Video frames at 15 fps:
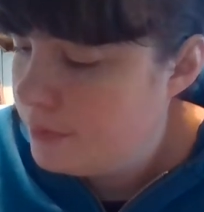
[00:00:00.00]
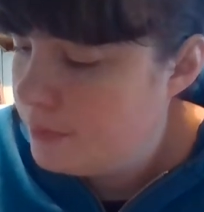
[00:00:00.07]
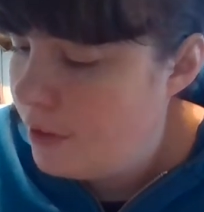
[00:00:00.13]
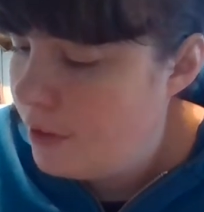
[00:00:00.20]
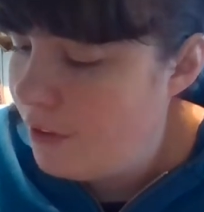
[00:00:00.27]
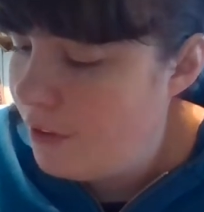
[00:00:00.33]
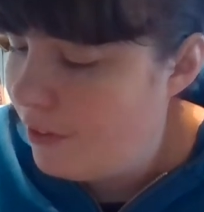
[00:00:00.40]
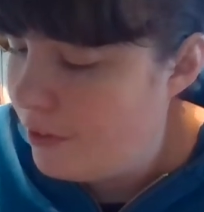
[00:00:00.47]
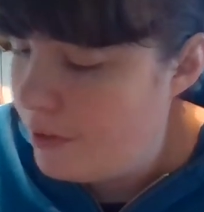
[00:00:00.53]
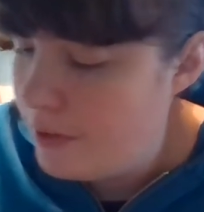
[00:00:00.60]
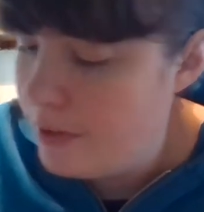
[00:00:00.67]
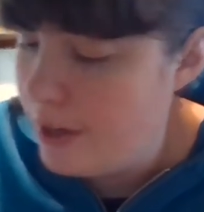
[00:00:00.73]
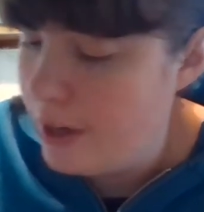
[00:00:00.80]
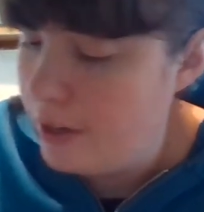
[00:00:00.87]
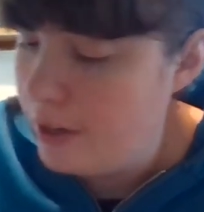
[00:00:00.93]
if you
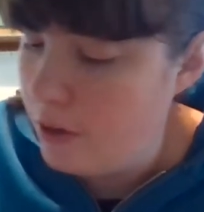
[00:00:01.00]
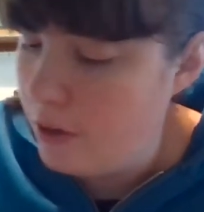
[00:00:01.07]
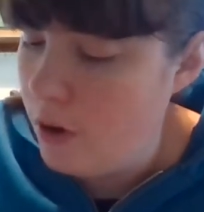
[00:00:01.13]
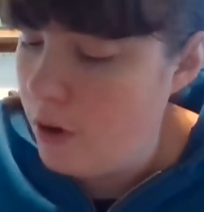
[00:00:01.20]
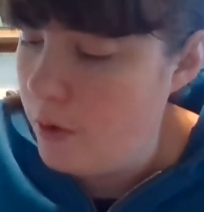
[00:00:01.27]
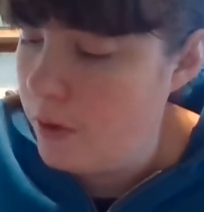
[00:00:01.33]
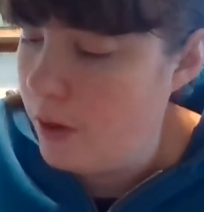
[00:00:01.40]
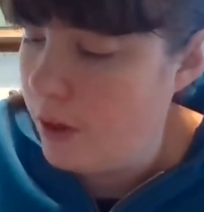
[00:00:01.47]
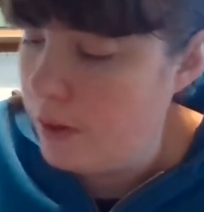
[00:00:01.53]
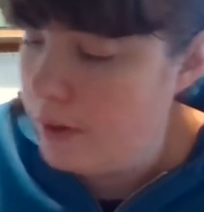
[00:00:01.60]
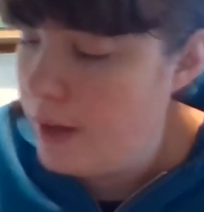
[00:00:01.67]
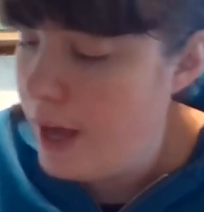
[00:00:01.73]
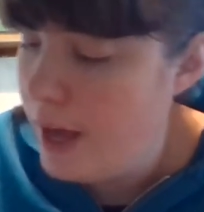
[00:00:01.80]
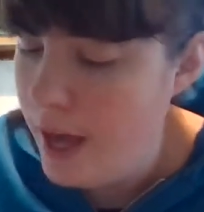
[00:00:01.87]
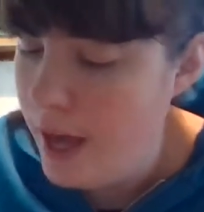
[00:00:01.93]
decide to go with all
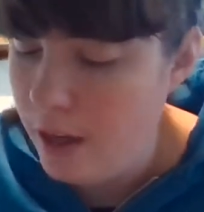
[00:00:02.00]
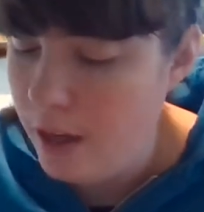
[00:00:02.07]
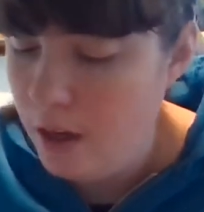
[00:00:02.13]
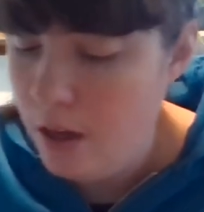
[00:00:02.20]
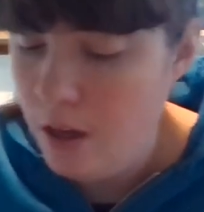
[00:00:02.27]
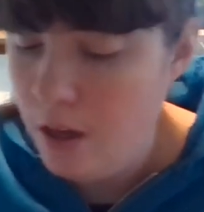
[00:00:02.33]
10,